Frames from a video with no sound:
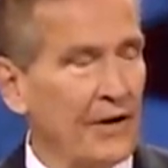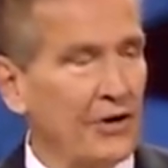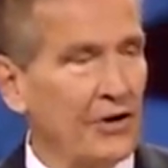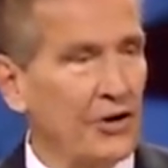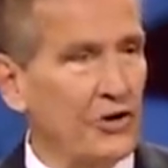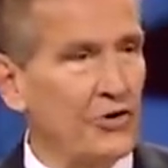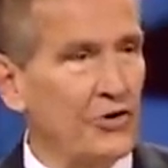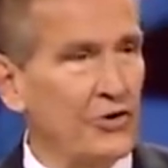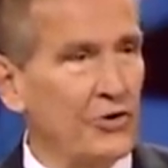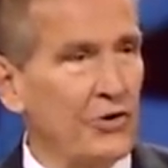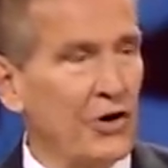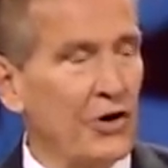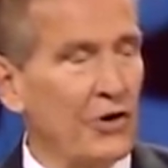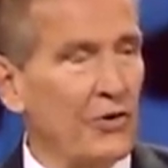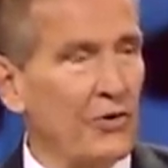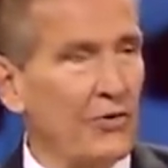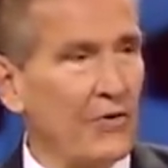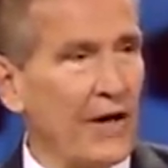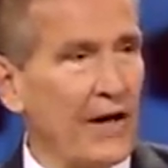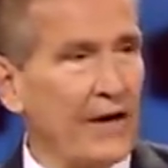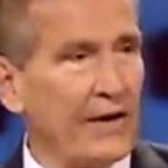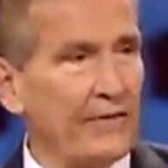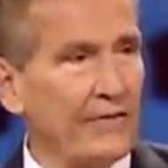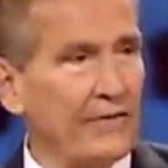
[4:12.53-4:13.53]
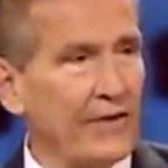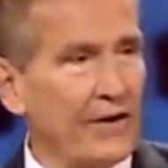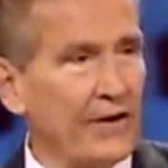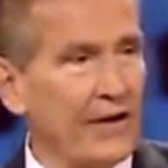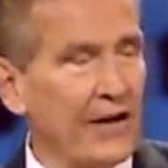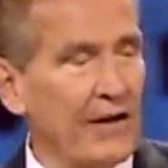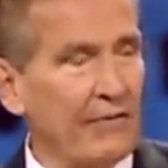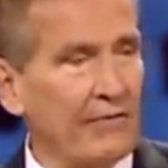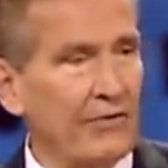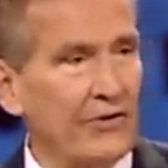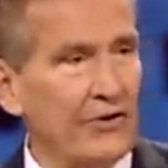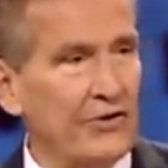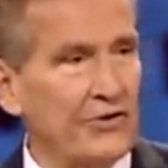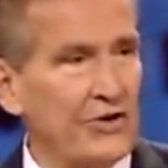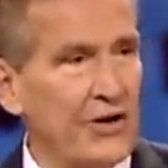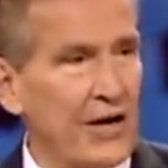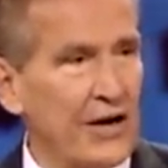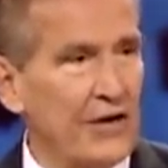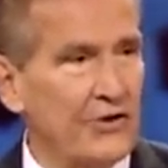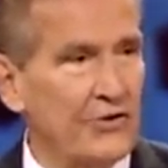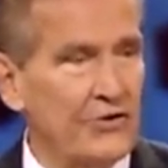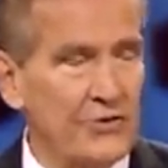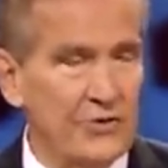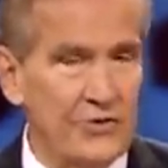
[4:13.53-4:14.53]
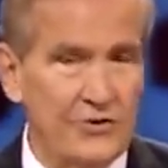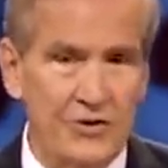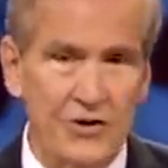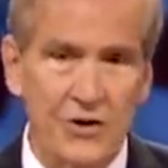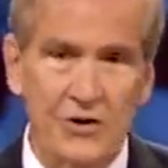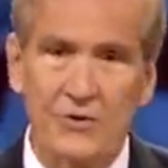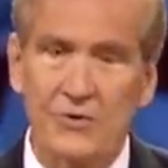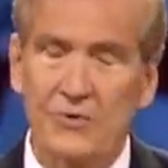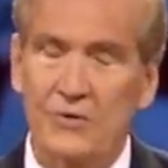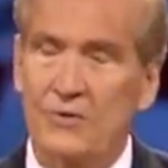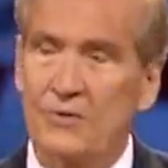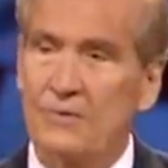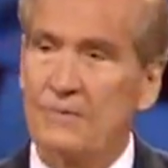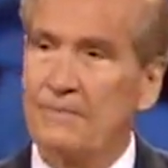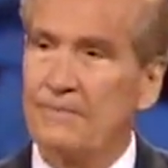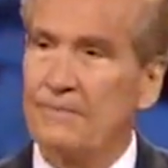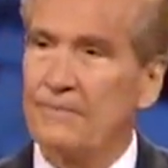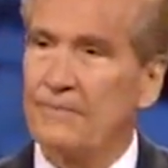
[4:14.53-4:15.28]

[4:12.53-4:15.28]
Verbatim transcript: Did you know that the devil desires your soul